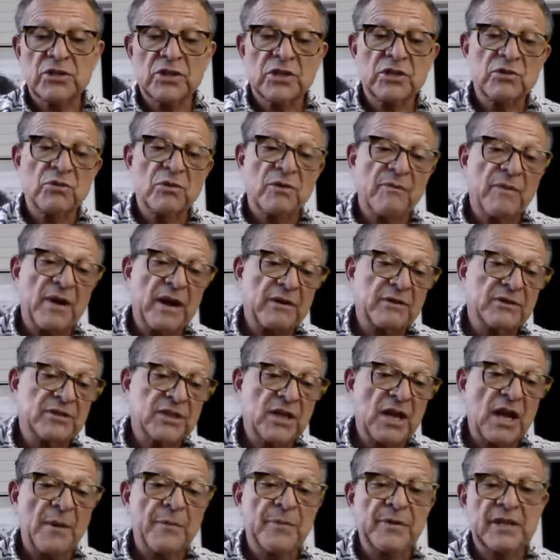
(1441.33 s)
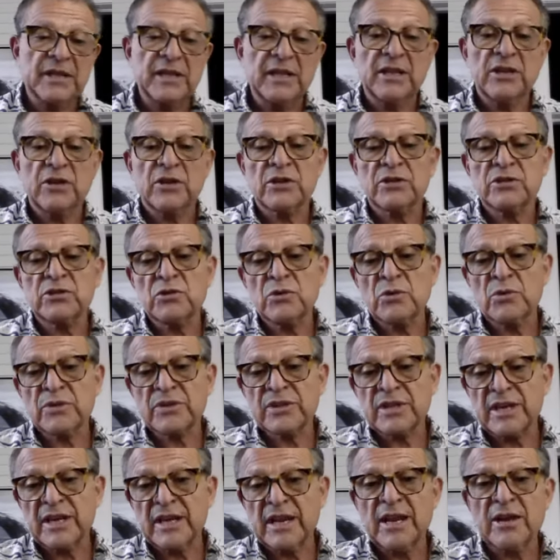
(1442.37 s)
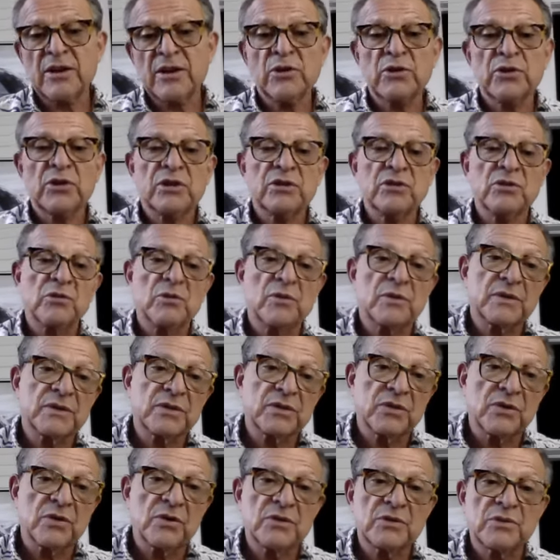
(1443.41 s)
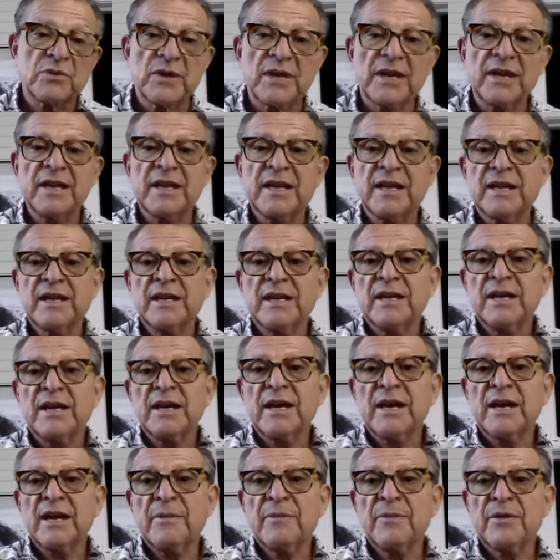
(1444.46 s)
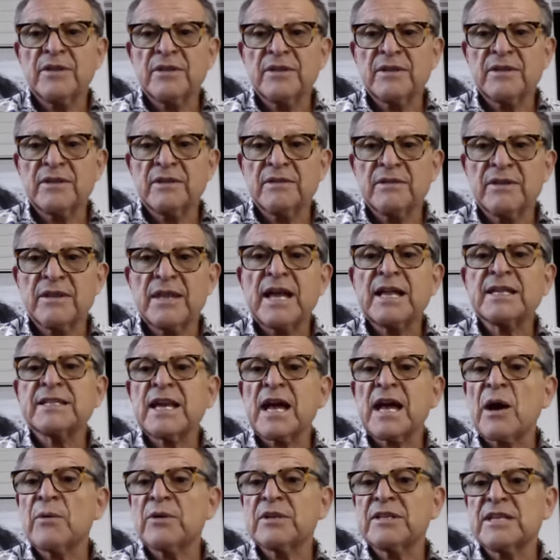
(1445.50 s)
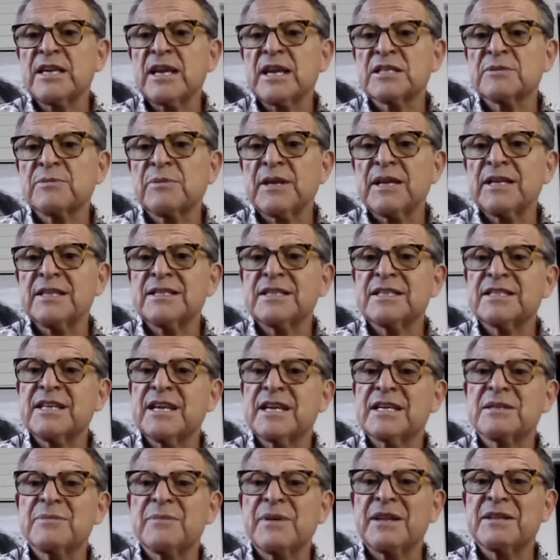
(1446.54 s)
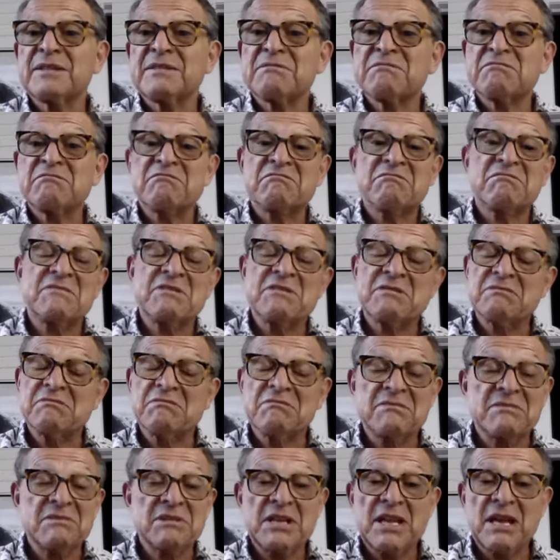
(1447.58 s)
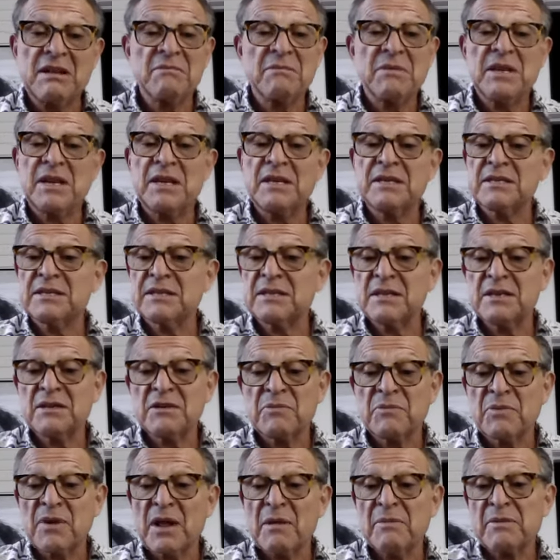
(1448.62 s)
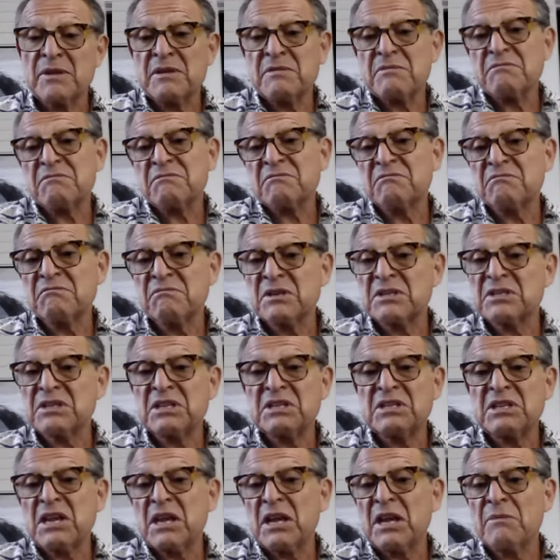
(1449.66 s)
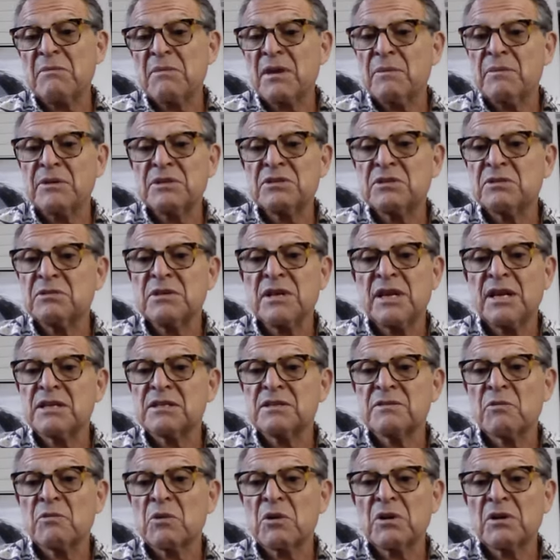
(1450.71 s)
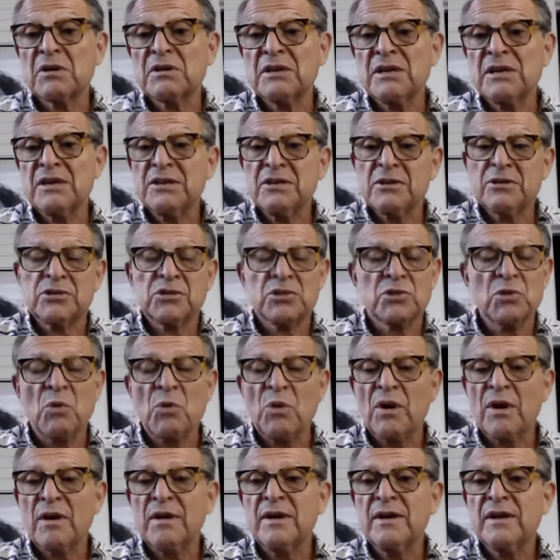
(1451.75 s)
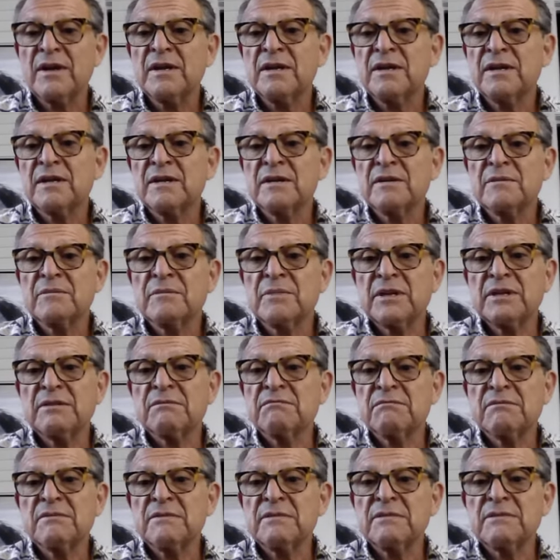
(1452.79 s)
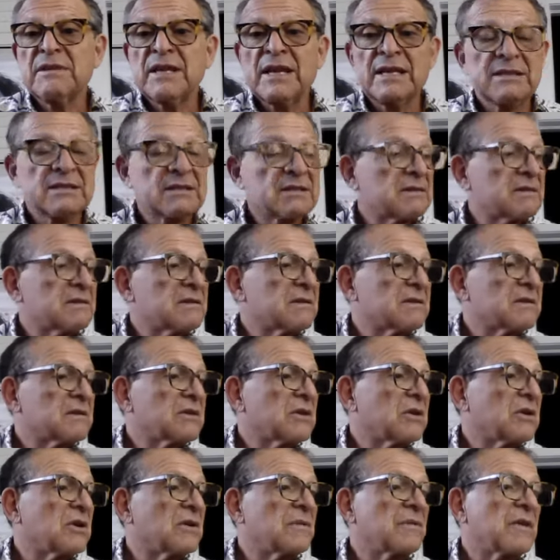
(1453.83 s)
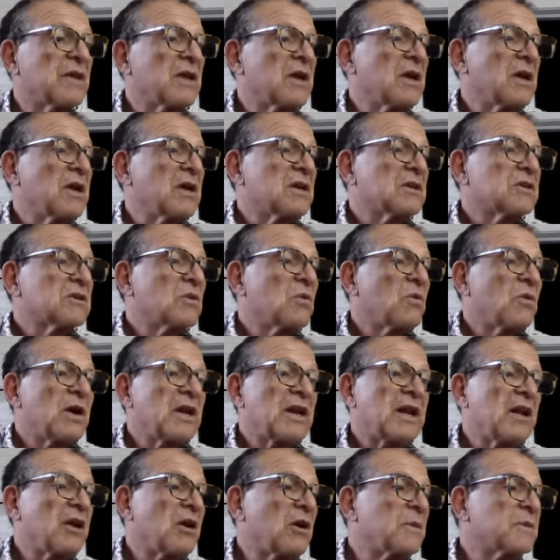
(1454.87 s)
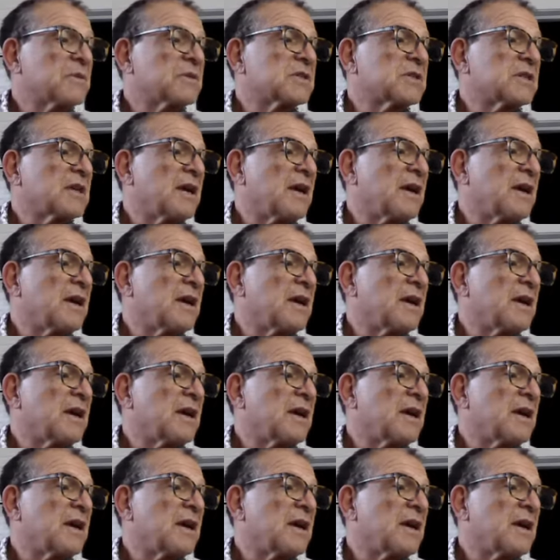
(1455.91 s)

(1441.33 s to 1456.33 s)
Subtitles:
You could do it microscopically, you could do it with a needle, you could do it with surgery, but that's how it takes place, and it takes about 10 minutes, and you probably miss a day, maybe 2 days of work. You're sore, but that's good. So what helps?